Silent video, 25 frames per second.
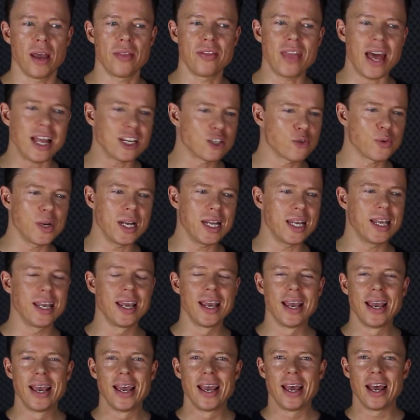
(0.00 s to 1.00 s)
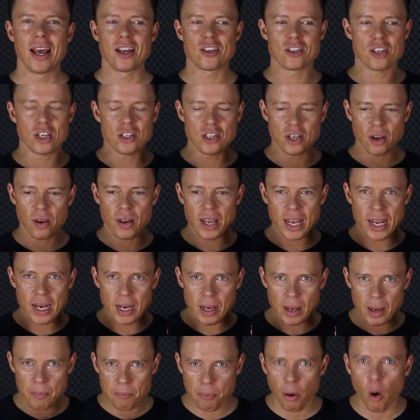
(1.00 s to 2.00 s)
And that's really such an
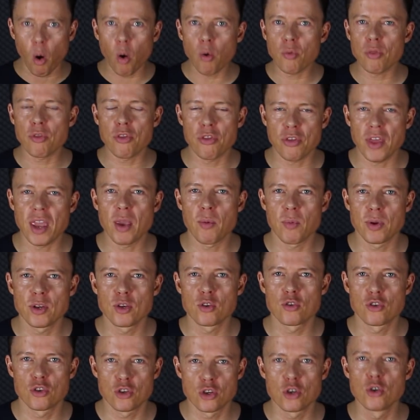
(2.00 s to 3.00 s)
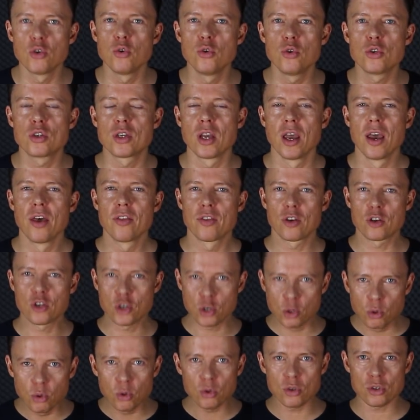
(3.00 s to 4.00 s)
important thing when you choose the
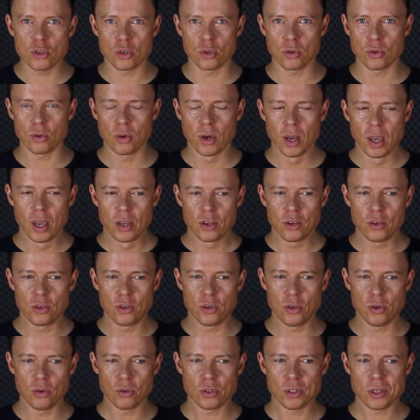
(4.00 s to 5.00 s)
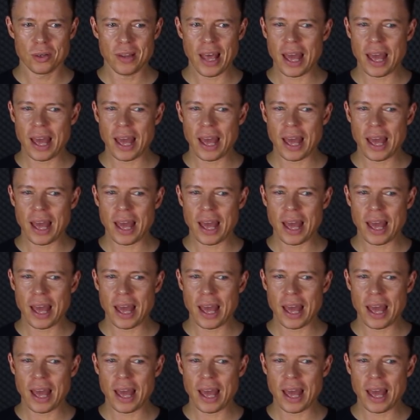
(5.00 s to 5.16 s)
tools you use.